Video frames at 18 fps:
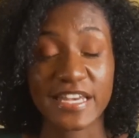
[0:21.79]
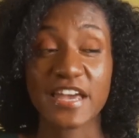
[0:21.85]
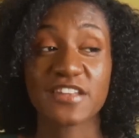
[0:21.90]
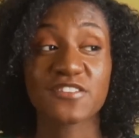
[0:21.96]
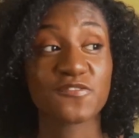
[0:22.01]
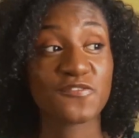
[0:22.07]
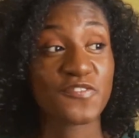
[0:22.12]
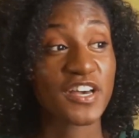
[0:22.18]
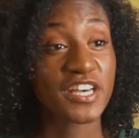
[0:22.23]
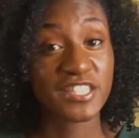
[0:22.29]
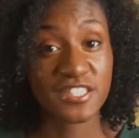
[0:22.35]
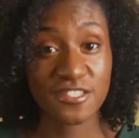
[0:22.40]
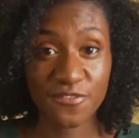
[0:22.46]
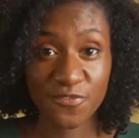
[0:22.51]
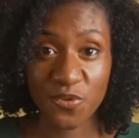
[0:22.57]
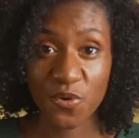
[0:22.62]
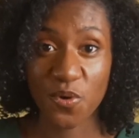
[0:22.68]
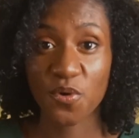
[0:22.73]
And first
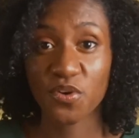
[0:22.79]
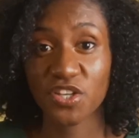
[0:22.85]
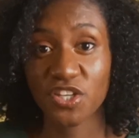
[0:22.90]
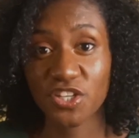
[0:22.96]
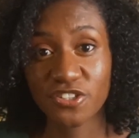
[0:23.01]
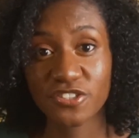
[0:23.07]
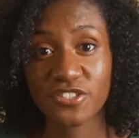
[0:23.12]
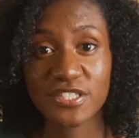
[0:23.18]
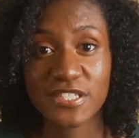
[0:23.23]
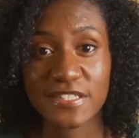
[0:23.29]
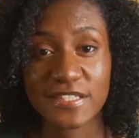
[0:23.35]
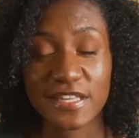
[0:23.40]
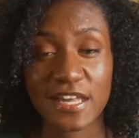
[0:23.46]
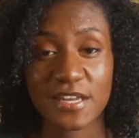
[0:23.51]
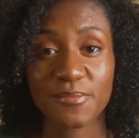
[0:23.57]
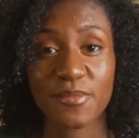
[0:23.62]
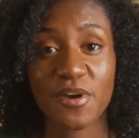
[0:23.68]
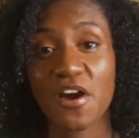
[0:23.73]
of all, huge
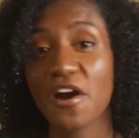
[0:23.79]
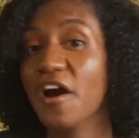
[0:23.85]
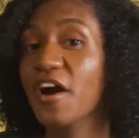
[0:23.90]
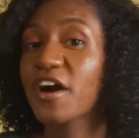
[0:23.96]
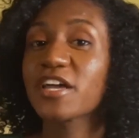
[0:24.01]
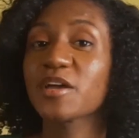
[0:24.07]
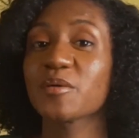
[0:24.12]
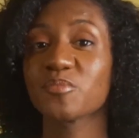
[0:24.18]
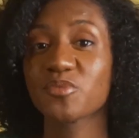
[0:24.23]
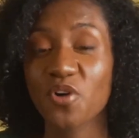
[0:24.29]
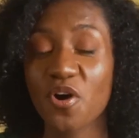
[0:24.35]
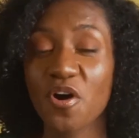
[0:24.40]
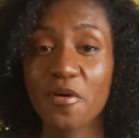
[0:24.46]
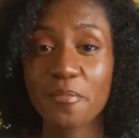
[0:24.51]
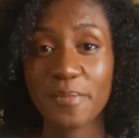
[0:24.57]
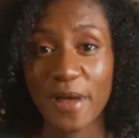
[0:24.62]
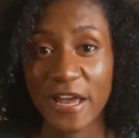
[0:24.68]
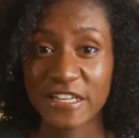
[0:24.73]
disclaimer, I am
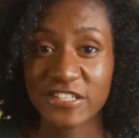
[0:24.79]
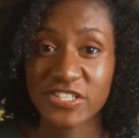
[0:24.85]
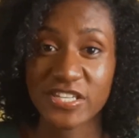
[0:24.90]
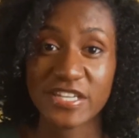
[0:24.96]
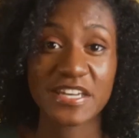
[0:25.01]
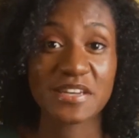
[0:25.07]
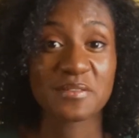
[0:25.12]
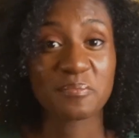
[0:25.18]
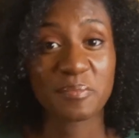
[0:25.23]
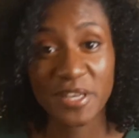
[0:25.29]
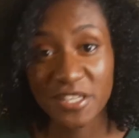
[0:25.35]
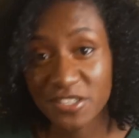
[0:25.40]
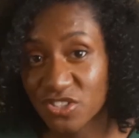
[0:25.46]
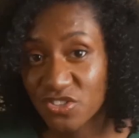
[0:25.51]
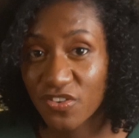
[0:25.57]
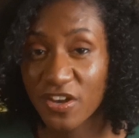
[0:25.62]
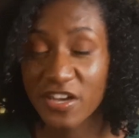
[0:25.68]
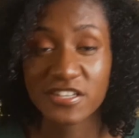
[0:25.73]
not bashing
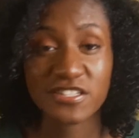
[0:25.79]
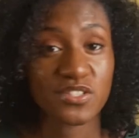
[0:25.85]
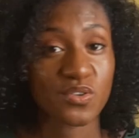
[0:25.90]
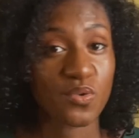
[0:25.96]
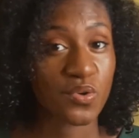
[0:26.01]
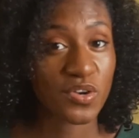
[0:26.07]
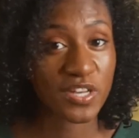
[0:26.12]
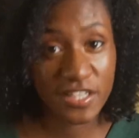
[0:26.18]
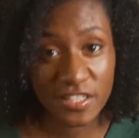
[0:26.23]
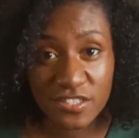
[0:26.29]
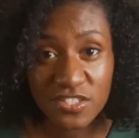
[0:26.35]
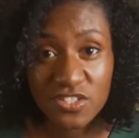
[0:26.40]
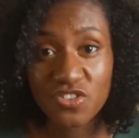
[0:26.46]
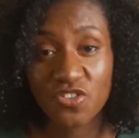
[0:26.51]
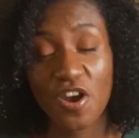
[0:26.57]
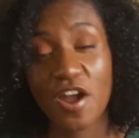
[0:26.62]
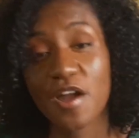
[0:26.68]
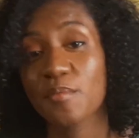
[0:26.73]
Pinterest or
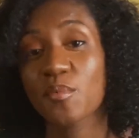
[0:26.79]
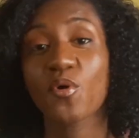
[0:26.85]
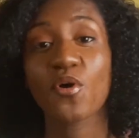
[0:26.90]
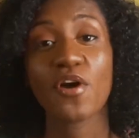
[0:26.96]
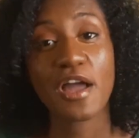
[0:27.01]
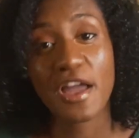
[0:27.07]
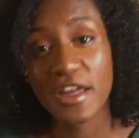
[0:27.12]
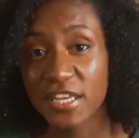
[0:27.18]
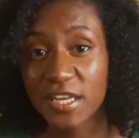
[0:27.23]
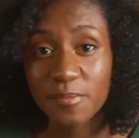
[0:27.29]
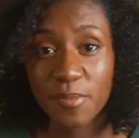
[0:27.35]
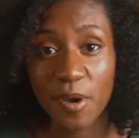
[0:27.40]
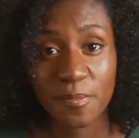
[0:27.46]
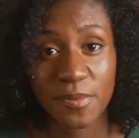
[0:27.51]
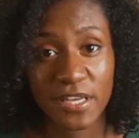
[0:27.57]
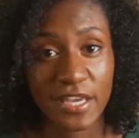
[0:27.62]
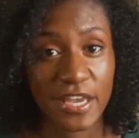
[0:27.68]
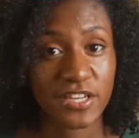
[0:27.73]
Instagram or any
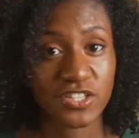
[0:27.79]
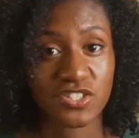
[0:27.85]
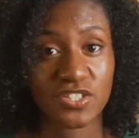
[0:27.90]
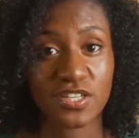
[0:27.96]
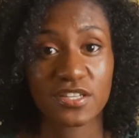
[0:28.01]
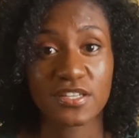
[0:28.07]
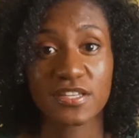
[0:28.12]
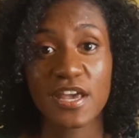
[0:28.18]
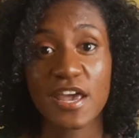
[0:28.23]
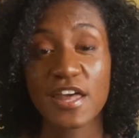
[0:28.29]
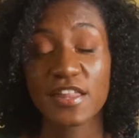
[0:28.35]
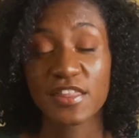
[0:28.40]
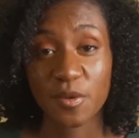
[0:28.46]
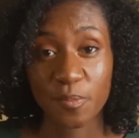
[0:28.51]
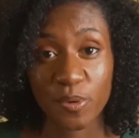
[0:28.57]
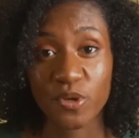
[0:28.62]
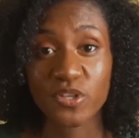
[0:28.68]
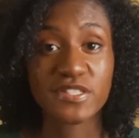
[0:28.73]
publication
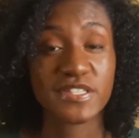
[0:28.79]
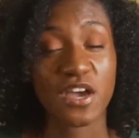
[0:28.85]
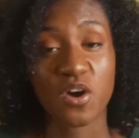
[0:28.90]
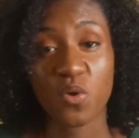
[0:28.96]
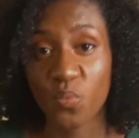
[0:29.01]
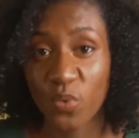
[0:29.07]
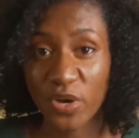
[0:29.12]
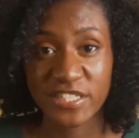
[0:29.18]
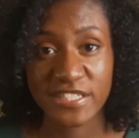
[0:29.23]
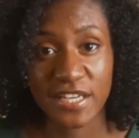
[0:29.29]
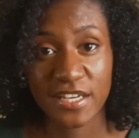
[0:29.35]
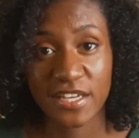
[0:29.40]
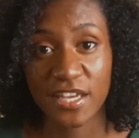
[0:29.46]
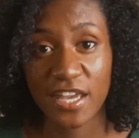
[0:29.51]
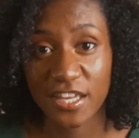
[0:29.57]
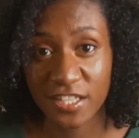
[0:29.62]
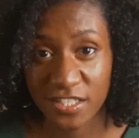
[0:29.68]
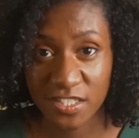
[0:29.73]
that puts out
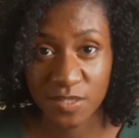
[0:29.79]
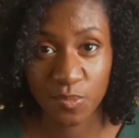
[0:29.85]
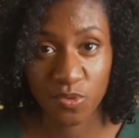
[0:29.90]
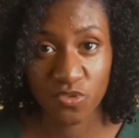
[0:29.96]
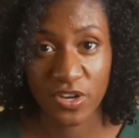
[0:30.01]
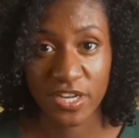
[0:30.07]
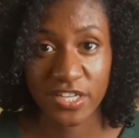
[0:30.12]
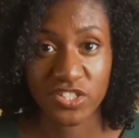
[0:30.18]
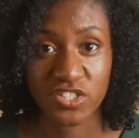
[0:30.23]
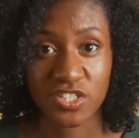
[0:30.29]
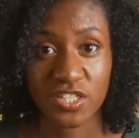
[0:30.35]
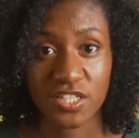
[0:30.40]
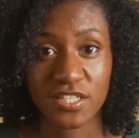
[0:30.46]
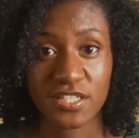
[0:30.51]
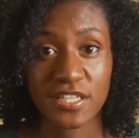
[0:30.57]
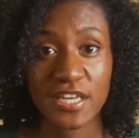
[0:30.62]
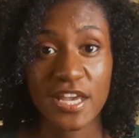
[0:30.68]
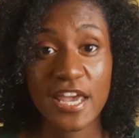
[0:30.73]
wedding
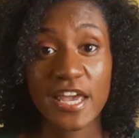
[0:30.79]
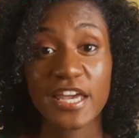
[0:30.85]
inspiration.